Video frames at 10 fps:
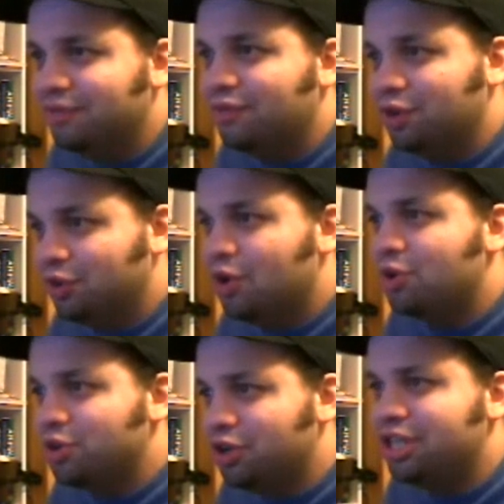For your
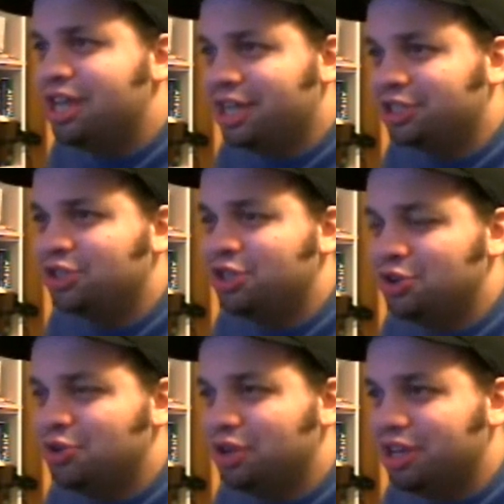own good. Yeah, so
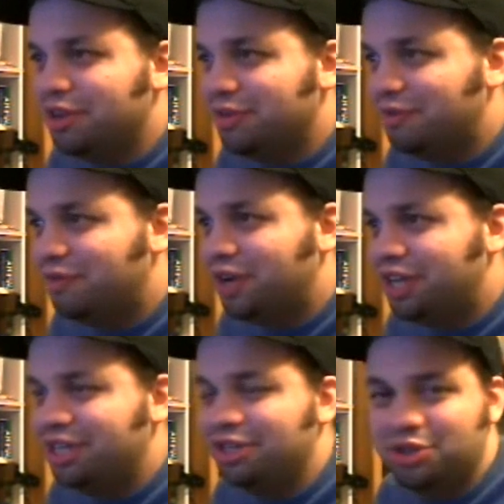you don't get
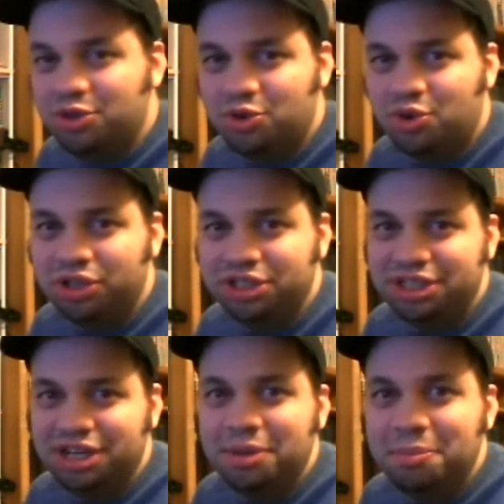fucking
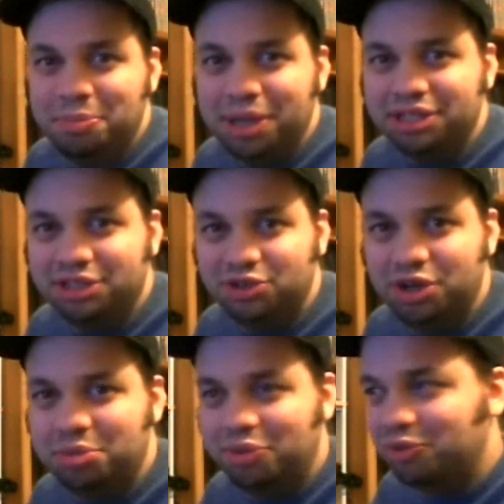torched in a big
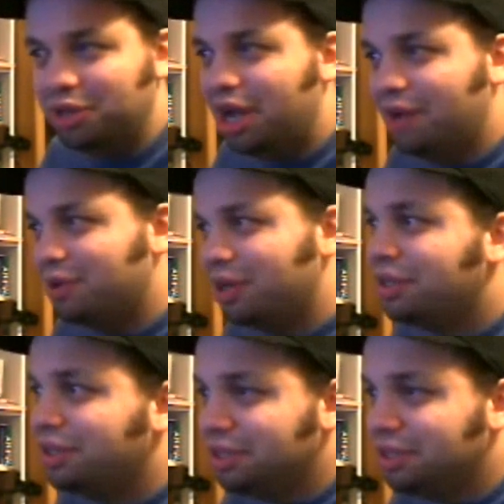stream of lava.